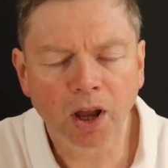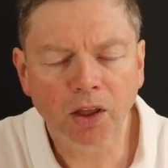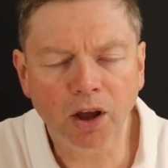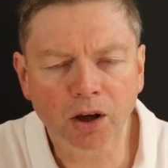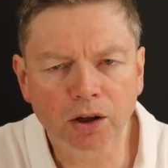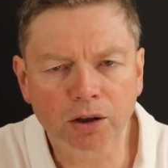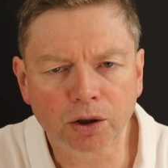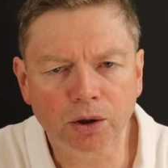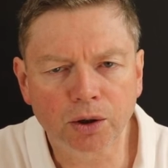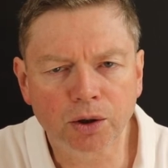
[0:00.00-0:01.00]
The
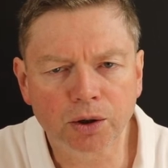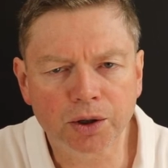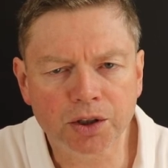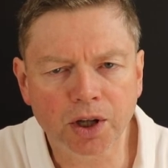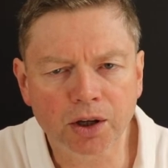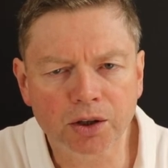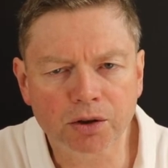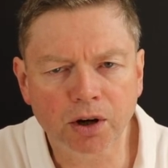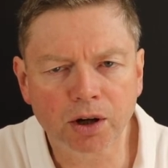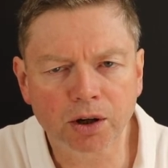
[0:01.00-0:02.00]
Lord is the
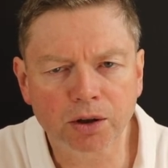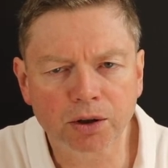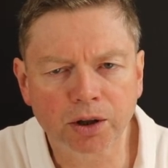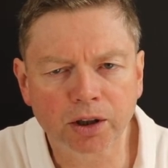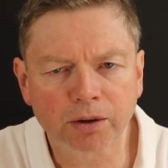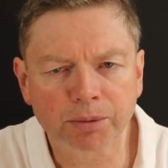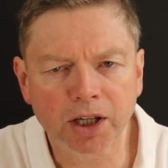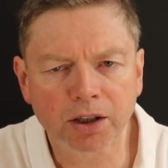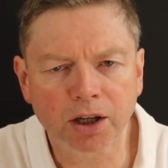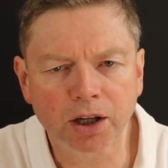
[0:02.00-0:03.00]
stronghold of
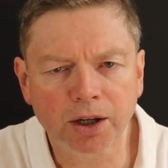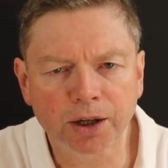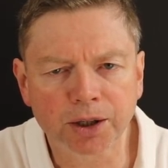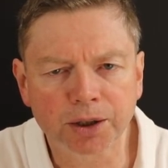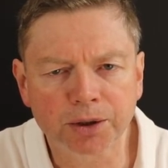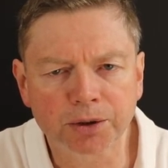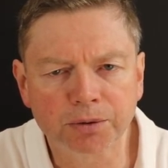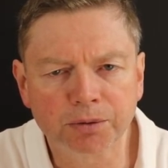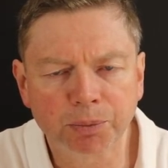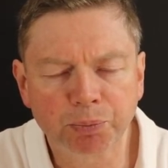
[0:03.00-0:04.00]
my
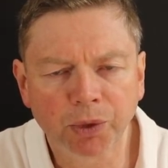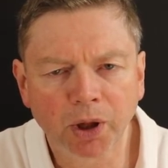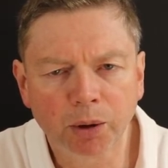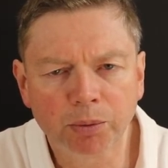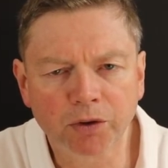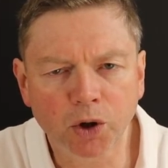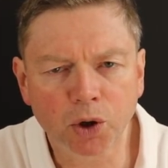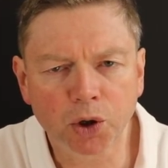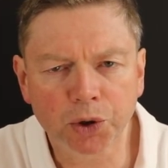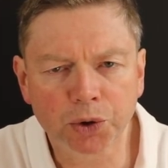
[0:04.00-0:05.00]
life.
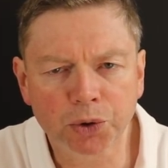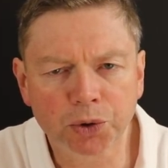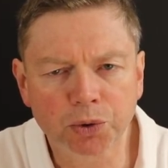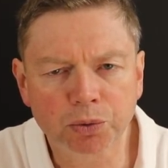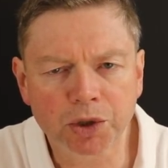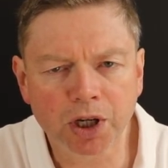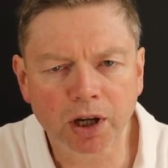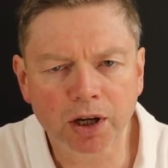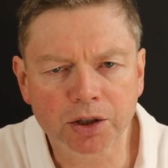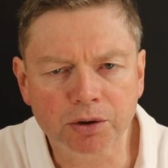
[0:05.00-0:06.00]
Before whom shall
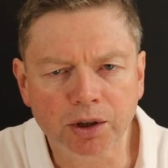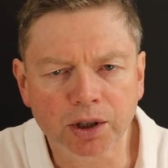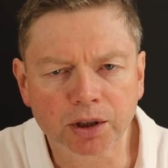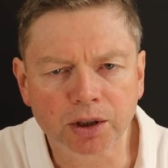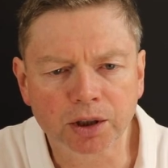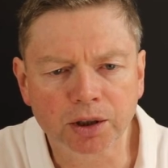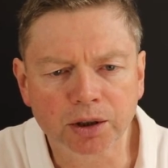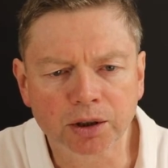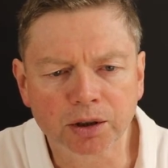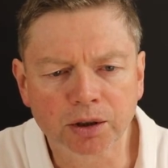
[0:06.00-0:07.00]
I
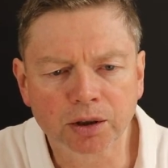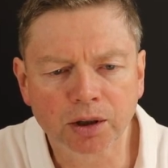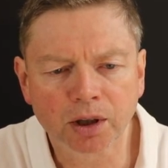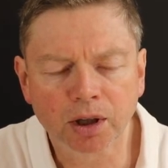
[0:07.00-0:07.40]
shrink?